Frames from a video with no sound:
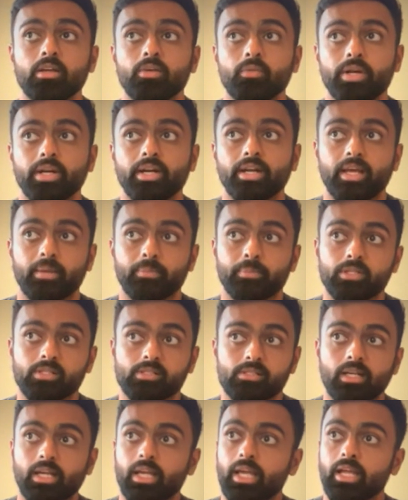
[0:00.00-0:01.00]
when it
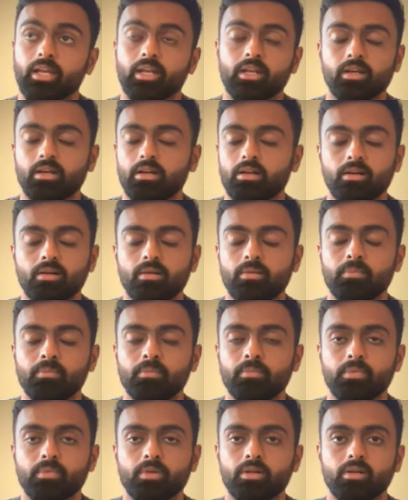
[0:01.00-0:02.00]
happens again, uh,
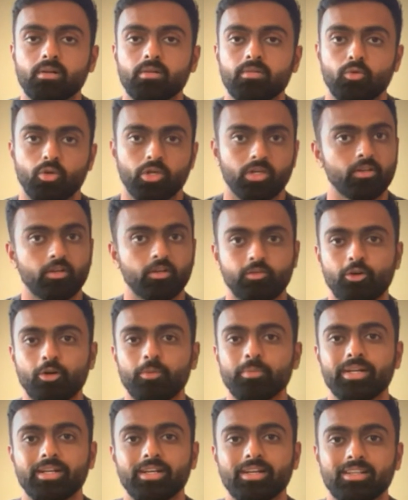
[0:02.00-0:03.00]
uh whatever
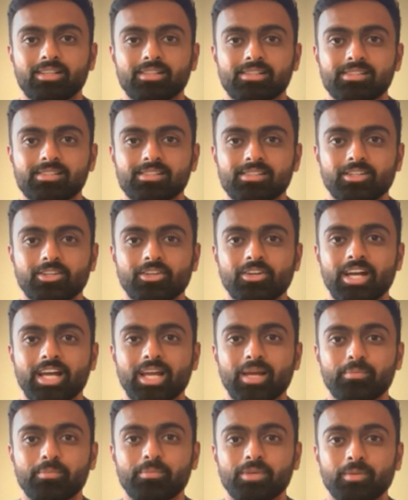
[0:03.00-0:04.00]
format it is. I
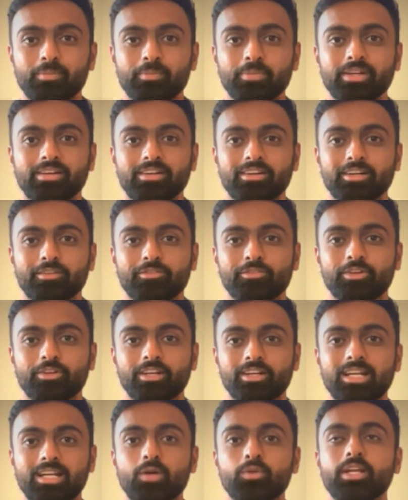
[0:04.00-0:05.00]
am up and ready for
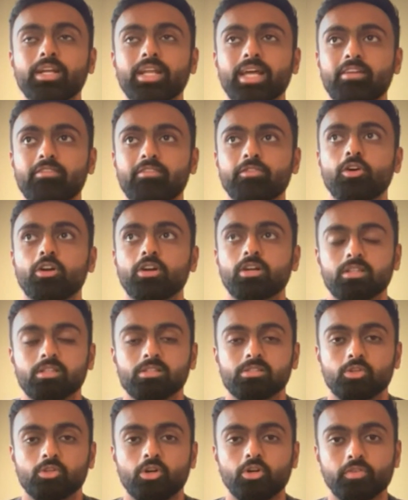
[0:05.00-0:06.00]
it. Now that I have got
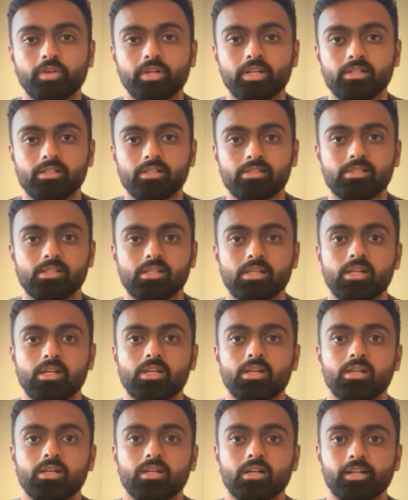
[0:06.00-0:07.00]
this confidence
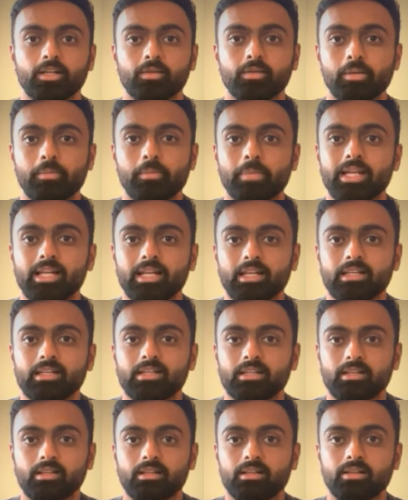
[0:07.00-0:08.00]
under my belt.
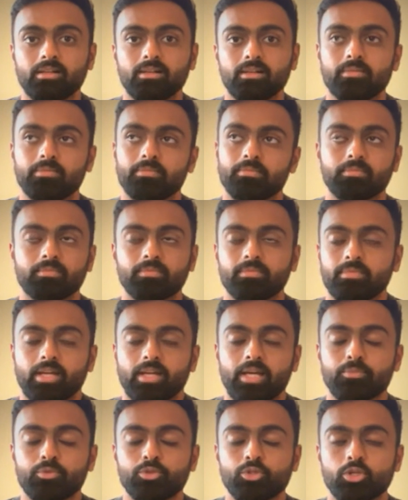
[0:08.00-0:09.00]
Uh,
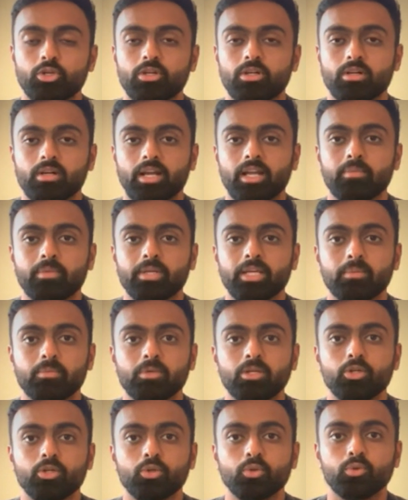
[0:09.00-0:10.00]
I'm sure I'll be
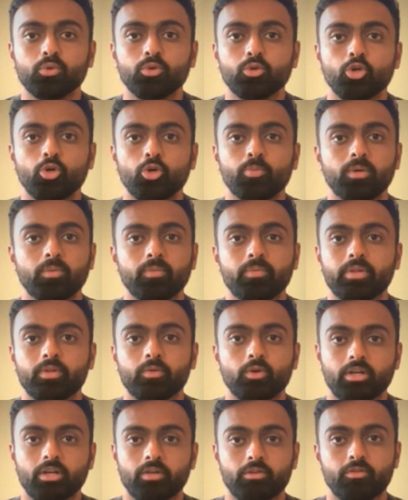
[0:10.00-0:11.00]
able to cope up with
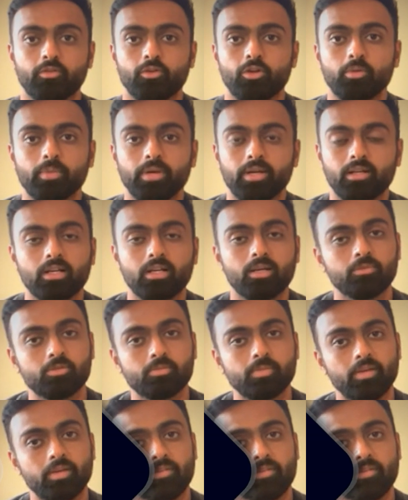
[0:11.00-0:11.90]
whatever format comes my